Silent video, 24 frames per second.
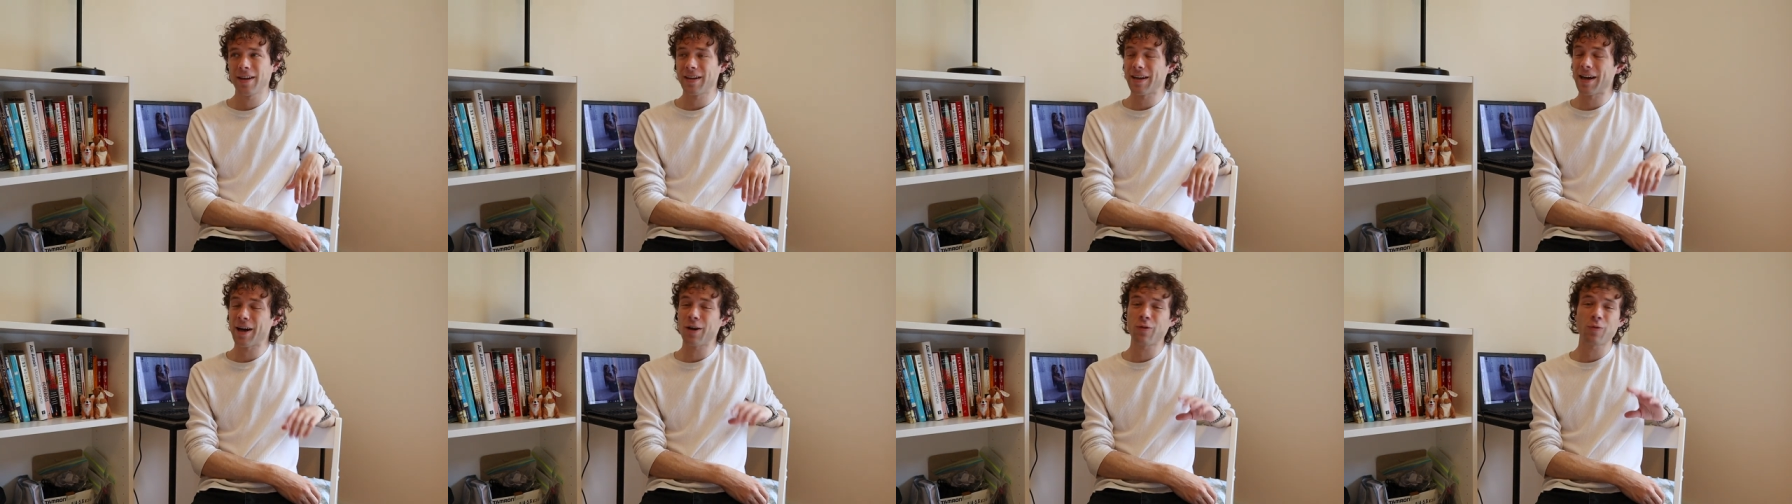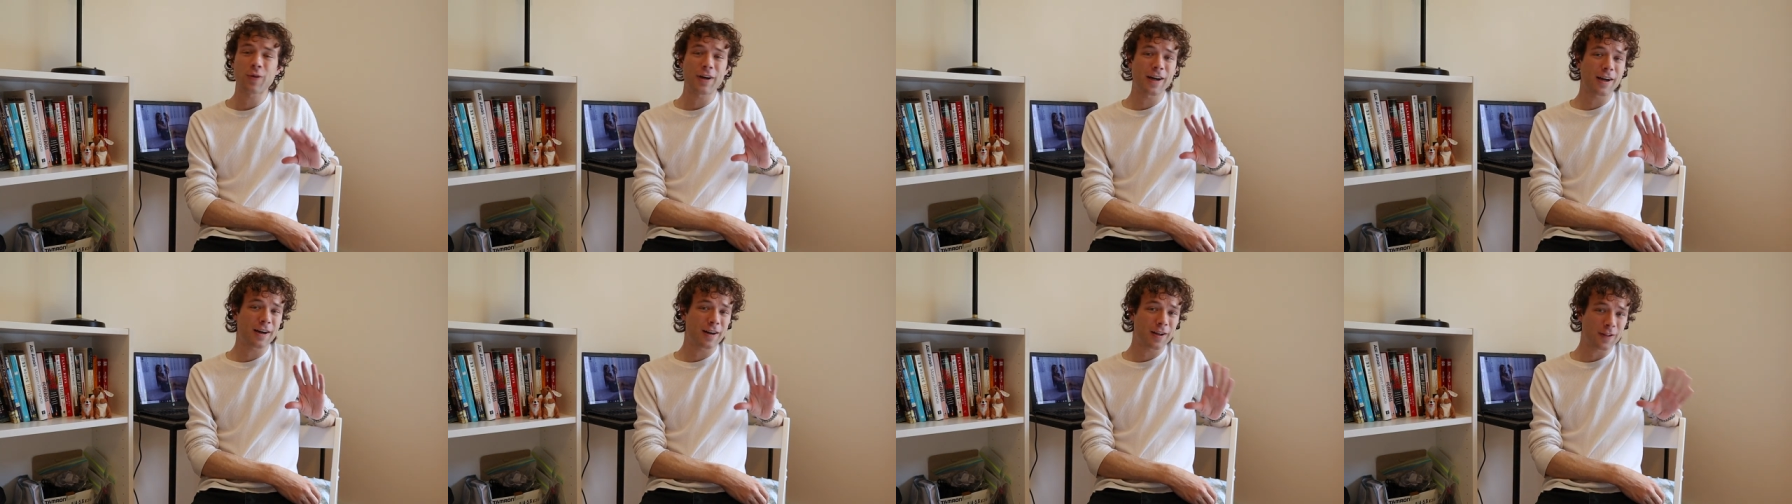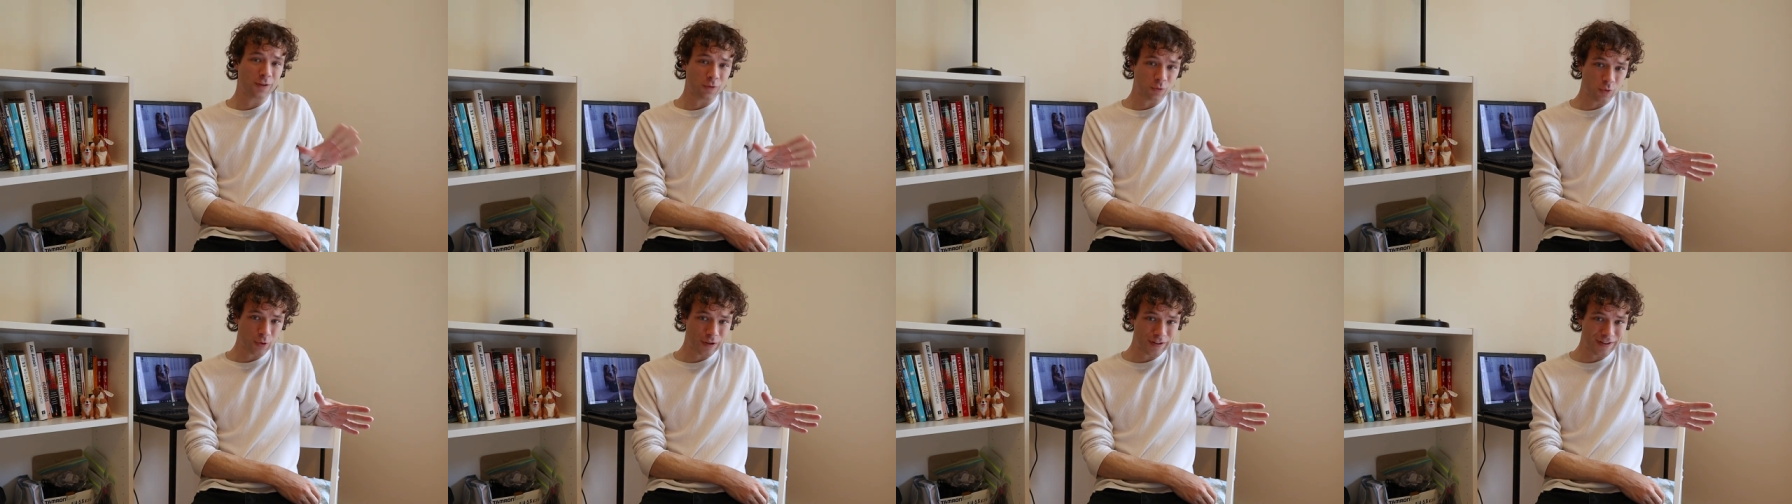Now, we're not out of
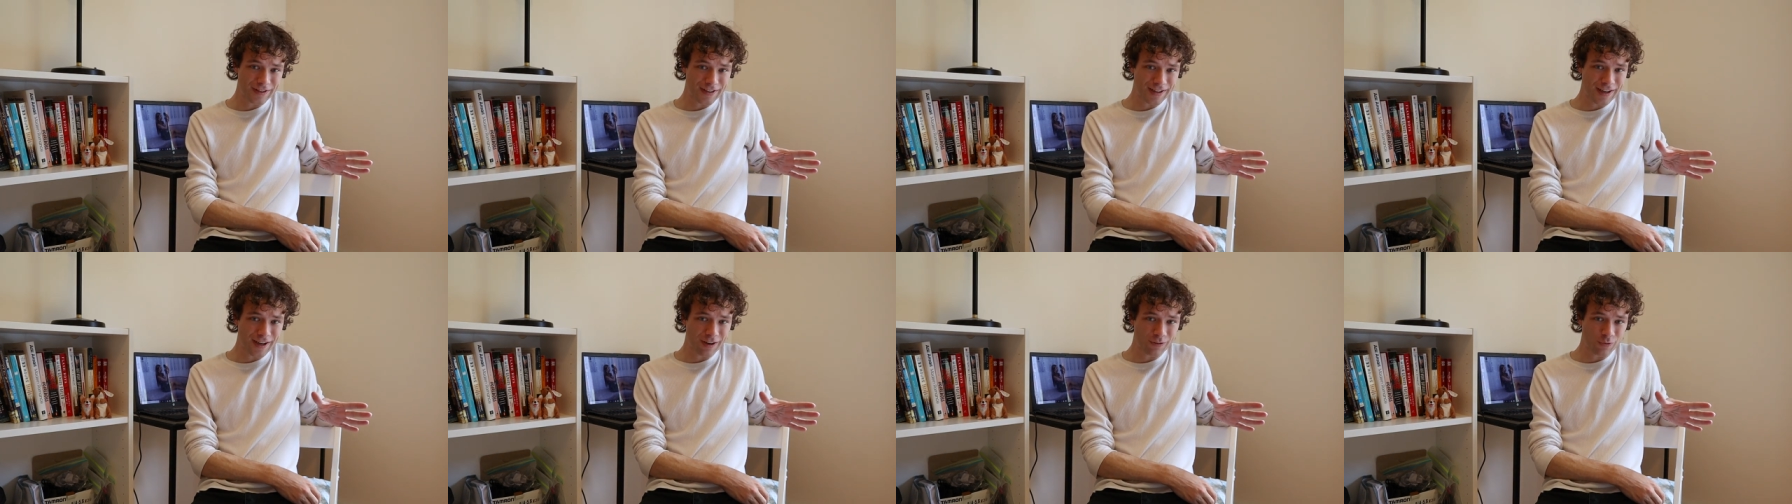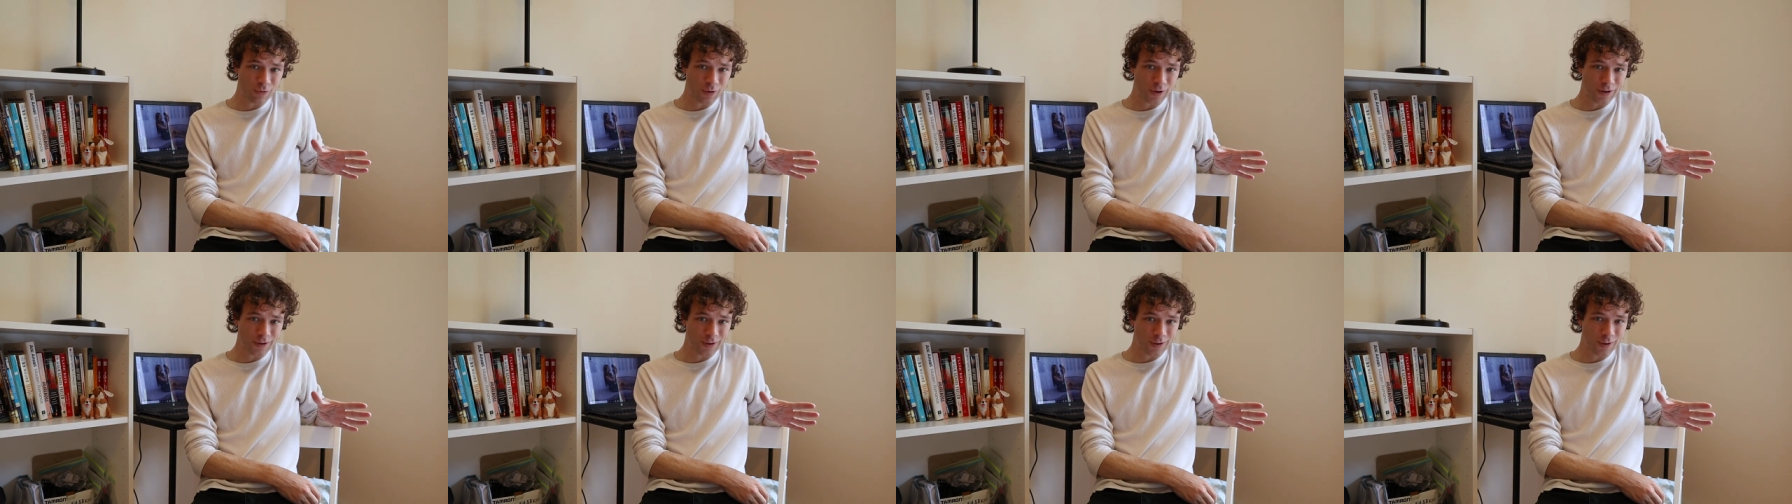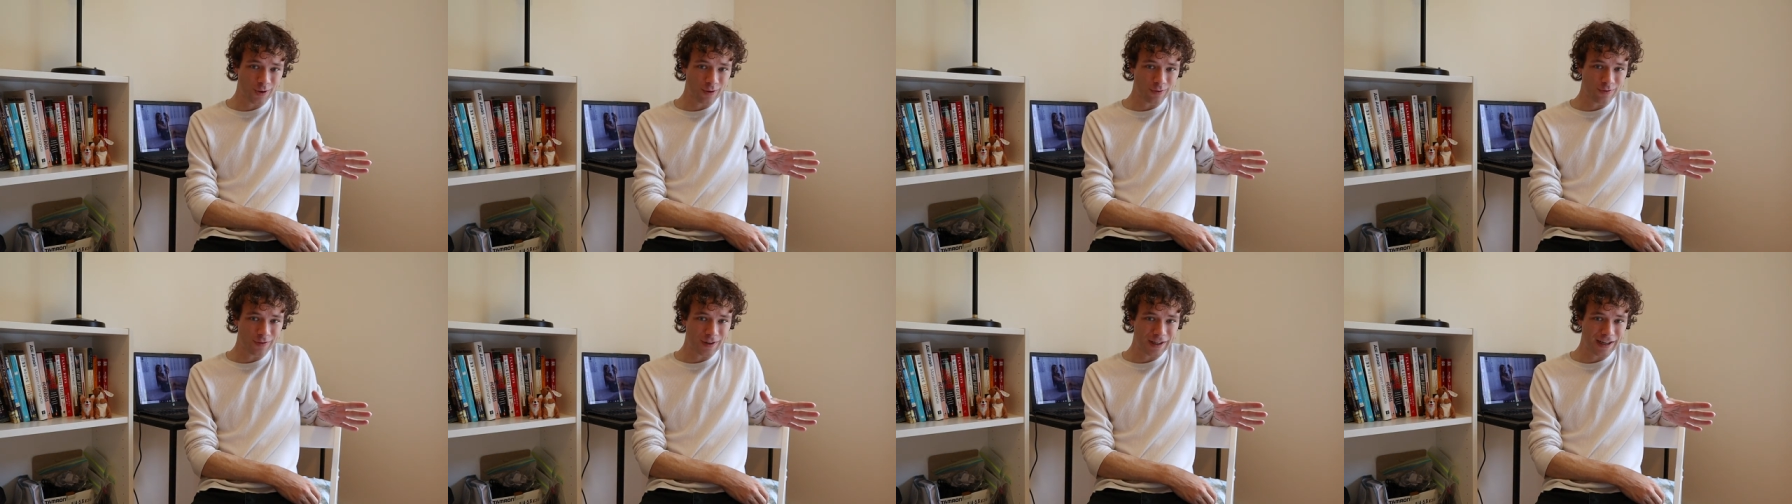the woods yet with
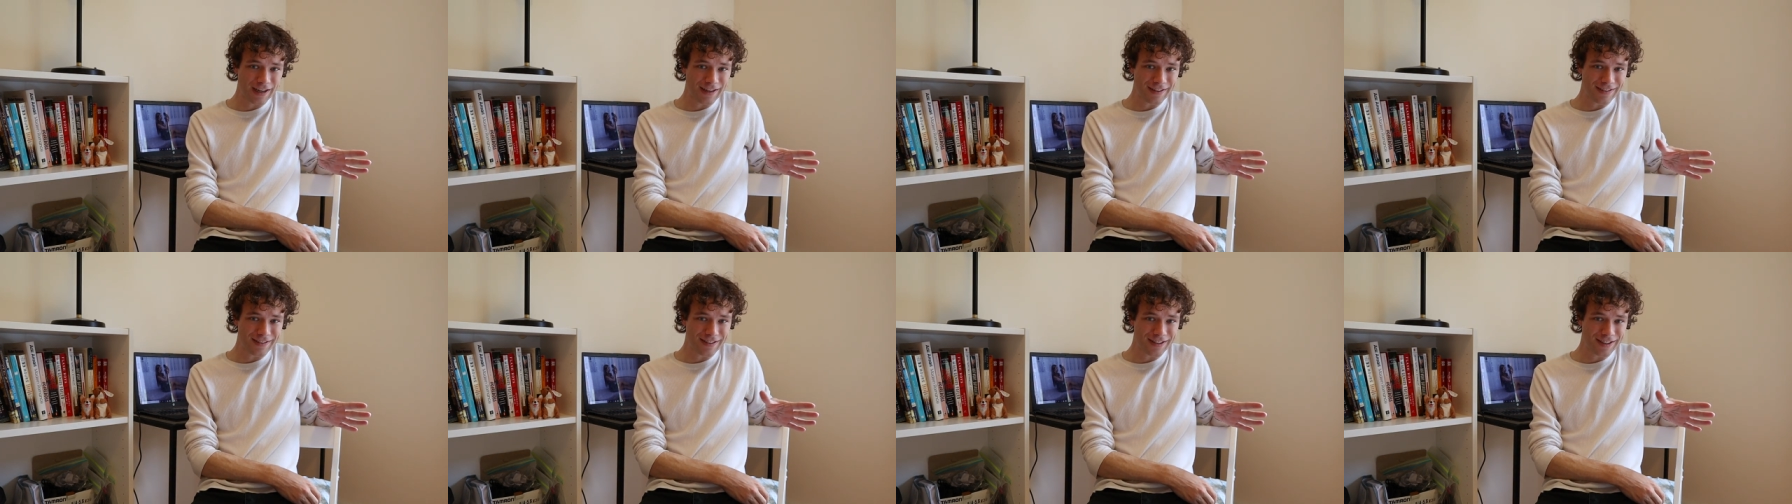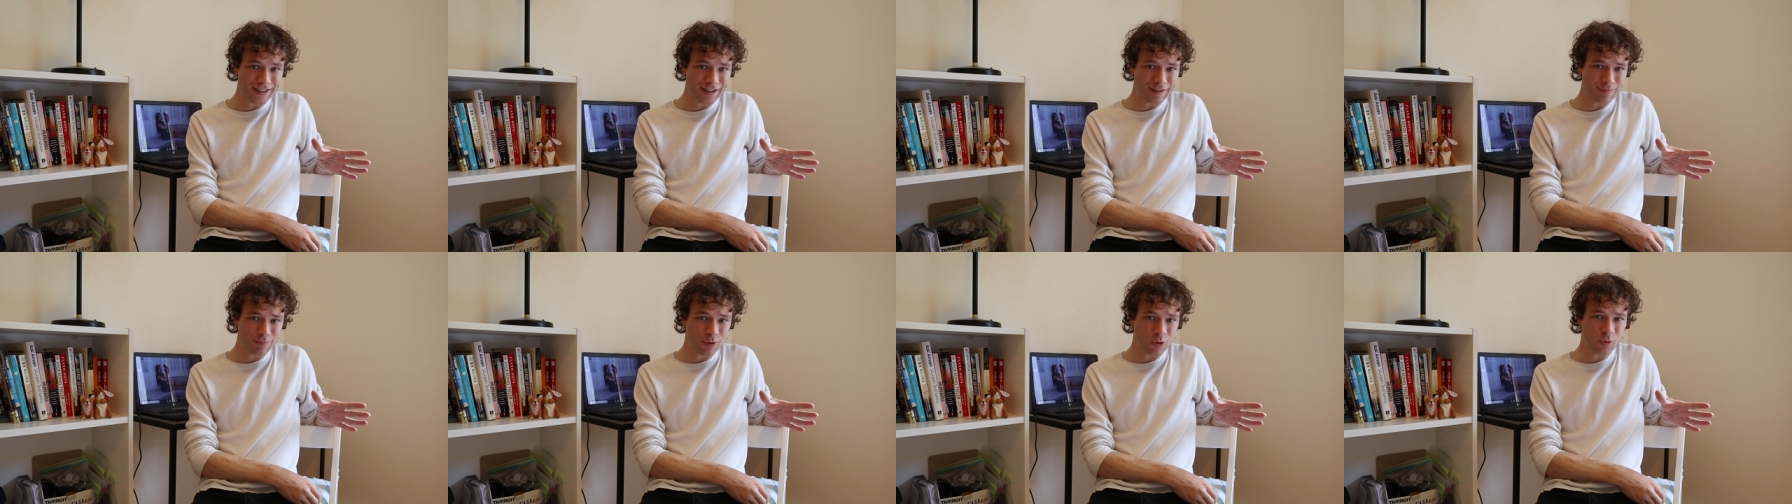COVID-19,